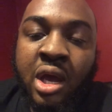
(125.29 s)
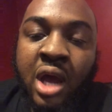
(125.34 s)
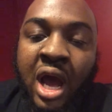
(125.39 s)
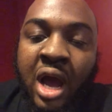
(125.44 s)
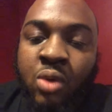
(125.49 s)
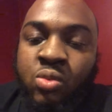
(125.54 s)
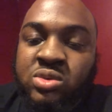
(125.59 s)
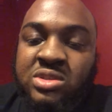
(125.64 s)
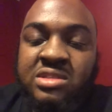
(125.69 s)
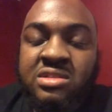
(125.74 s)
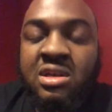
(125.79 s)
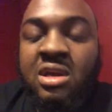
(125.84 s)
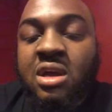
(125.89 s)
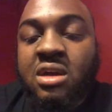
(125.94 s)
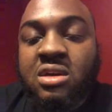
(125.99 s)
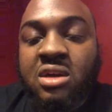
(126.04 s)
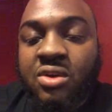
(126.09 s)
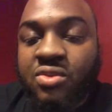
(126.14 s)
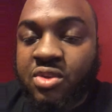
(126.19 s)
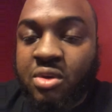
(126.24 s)
I would say
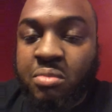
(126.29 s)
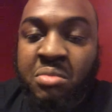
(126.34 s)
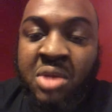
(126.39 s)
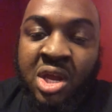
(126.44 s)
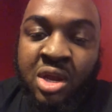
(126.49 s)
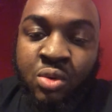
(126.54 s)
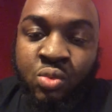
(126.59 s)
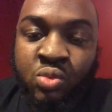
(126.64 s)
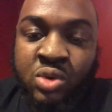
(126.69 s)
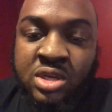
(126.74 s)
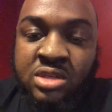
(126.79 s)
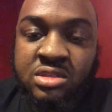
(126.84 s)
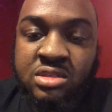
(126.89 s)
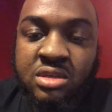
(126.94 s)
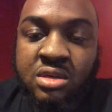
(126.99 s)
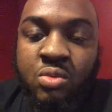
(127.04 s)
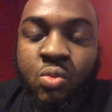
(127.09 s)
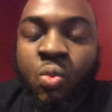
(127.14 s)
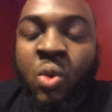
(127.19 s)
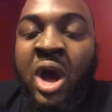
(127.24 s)
another main
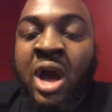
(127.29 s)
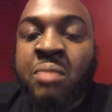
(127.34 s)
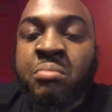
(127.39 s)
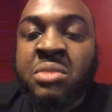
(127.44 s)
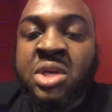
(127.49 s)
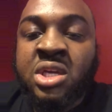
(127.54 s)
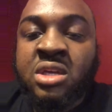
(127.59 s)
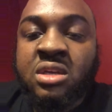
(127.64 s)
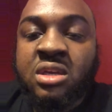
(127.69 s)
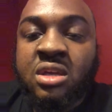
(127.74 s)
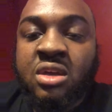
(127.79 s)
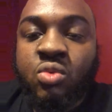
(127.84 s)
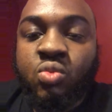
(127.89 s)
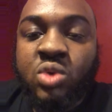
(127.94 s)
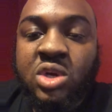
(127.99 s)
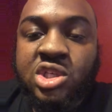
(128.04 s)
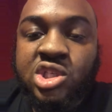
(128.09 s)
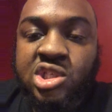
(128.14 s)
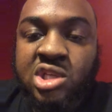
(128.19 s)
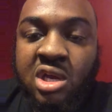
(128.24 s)
reason why men get
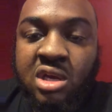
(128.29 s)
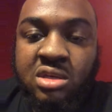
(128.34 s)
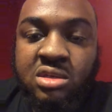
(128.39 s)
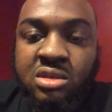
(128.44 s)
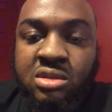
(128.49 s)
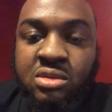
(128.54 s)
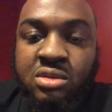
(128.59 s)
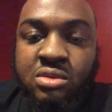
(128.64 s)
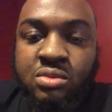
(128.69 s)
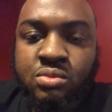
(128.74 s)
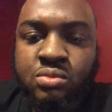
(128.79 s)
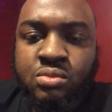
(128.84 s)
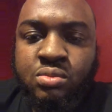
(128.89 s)
rejected,